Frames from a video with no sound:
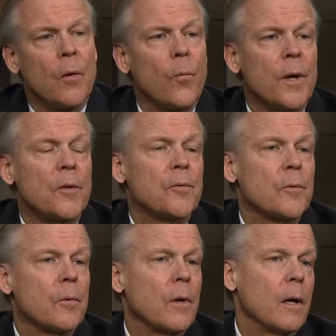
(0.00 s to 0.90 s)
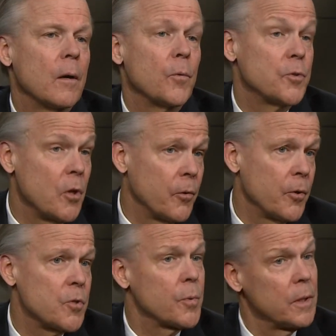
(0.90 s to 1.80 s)
with uh, with
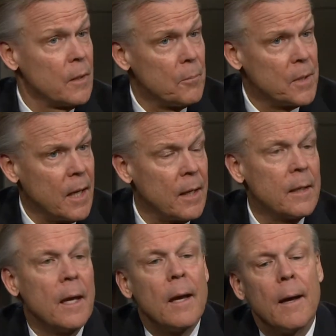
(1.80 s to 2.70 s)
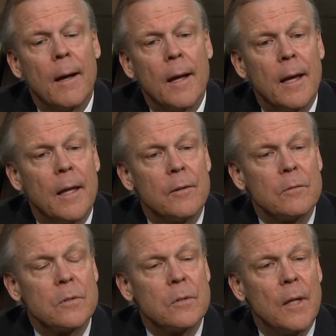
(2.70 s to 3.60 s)
donors, with alumni, uh,
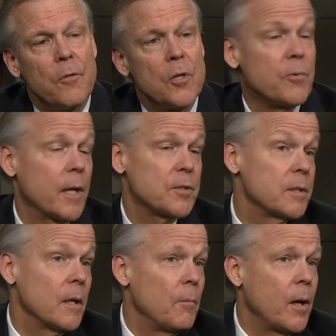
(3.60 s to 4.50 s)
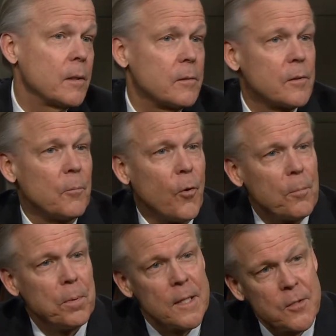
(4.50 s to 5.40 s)
and and those are actually among the more
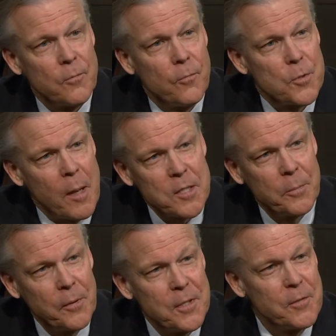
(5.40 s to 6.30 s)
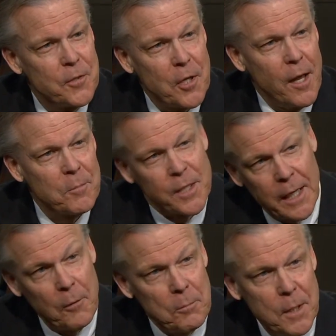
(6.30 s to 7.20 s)
pleasant responsibilities of the job to get
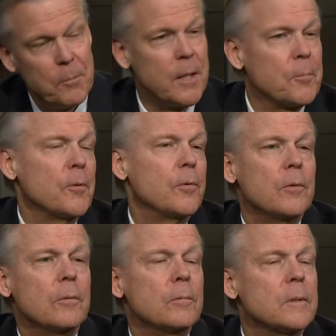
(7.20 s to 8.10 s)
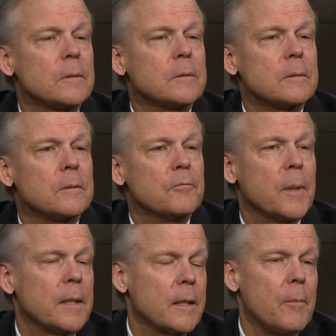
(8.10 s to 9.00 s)
out and meet people who, who who've
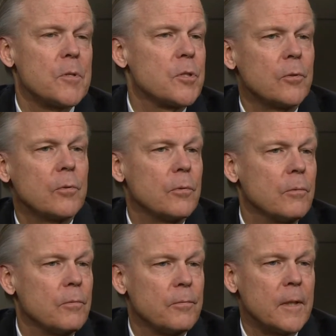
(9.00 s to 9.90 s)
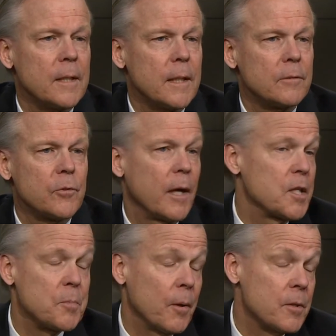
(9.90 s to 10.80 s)
been at MSU, who've uh, had great
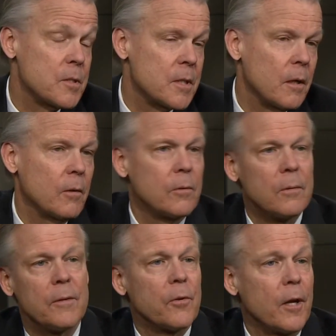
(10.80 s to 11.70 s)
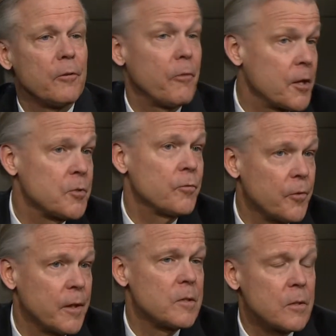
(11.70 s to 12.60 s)
experiences here, who have a great affection for
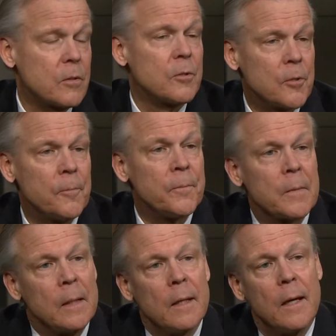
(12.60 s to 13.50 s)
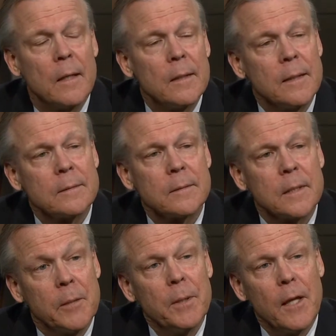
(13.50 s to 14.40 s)
the institution. Uh, it, it
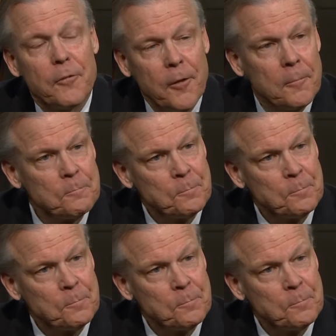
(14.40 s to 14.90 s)
can be a lot of fun.